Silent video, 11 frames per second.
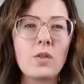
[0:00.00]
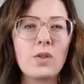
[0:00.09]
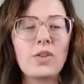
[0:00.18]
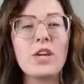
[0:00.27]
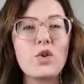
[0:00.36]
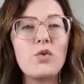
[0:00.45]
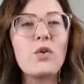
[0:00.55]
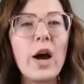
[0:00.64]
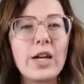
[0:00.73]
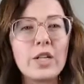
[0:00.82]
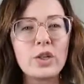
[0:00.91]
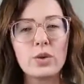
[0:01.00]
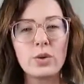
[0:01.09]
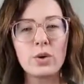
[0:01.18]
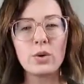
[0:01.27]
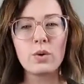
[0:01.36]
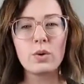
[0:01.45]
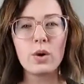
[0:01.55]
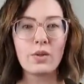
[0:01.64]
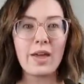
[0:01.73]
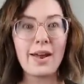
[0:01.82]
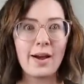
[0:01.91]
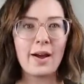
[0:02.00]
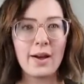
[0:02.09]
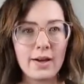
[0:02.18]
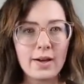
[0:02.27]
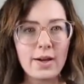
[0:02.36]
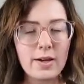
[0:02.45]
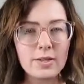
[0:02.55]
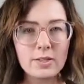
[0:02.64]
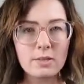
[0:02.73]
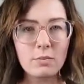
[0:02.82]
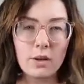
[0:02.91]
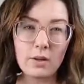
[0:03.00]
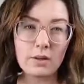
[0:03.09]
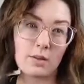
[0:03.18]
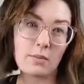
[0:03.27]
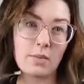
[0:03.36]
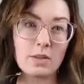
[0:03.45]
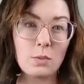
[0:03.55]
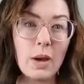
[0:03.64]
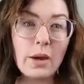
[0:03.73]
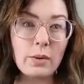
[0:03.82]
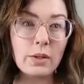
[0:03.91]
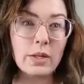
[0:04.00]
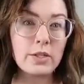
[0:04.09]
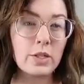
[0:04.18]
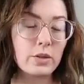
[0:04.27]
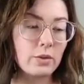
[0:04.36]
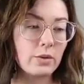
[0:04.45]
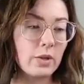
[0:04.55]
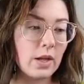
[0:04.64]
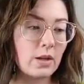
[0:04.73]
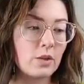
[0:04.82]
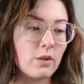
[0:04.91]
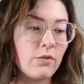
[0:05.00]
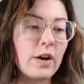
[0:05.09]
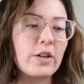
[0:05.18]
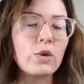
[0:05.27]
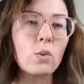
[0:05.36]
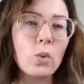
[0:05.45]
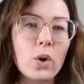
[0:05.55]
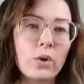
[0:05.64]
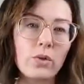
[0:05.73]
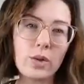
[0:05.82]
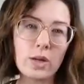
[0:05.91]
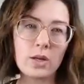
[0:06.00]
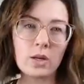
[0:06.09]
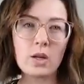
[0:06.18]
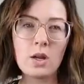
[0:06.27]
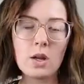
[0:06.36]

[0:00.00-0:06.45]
that you find or that I guess, but this might relate to you, that you find your worth in